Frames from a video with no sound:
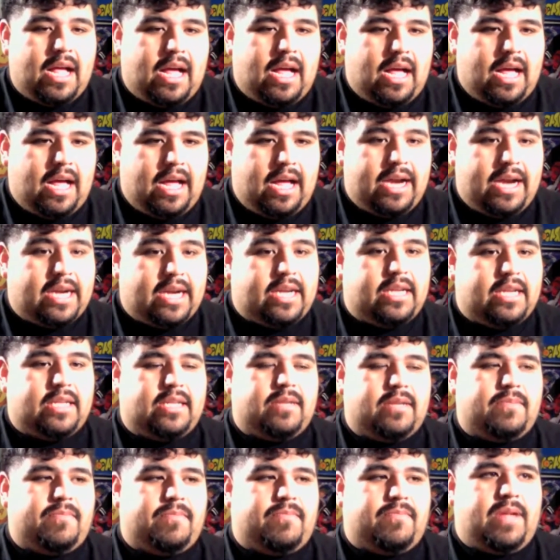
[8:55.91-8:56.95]
And
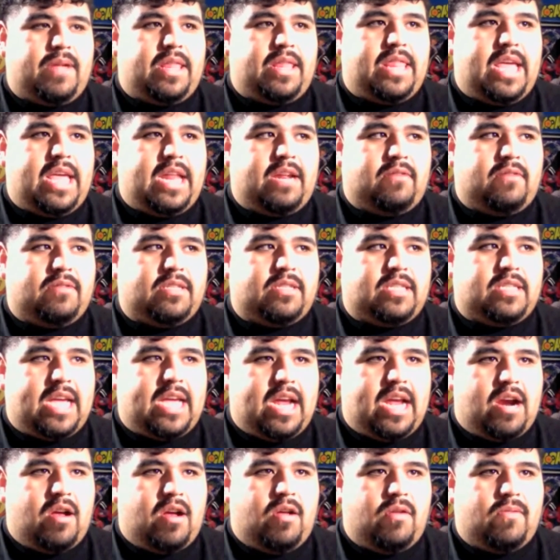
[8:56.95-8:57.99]
then it was
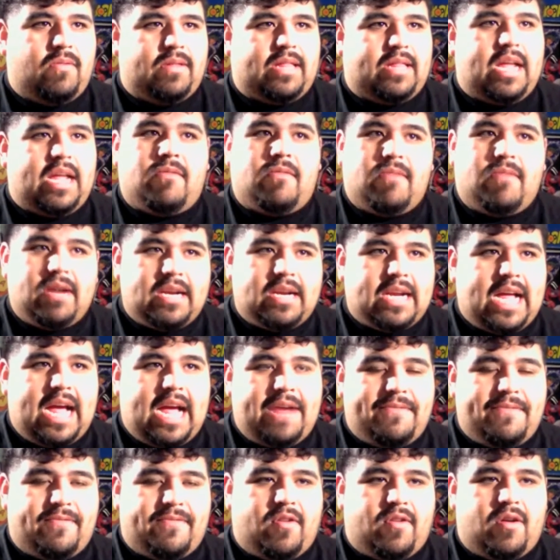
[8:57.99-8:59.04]
Carol with that one
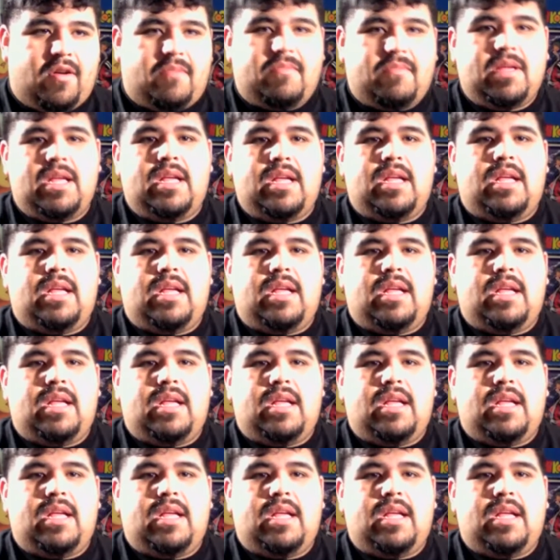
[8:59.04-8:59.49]
guy from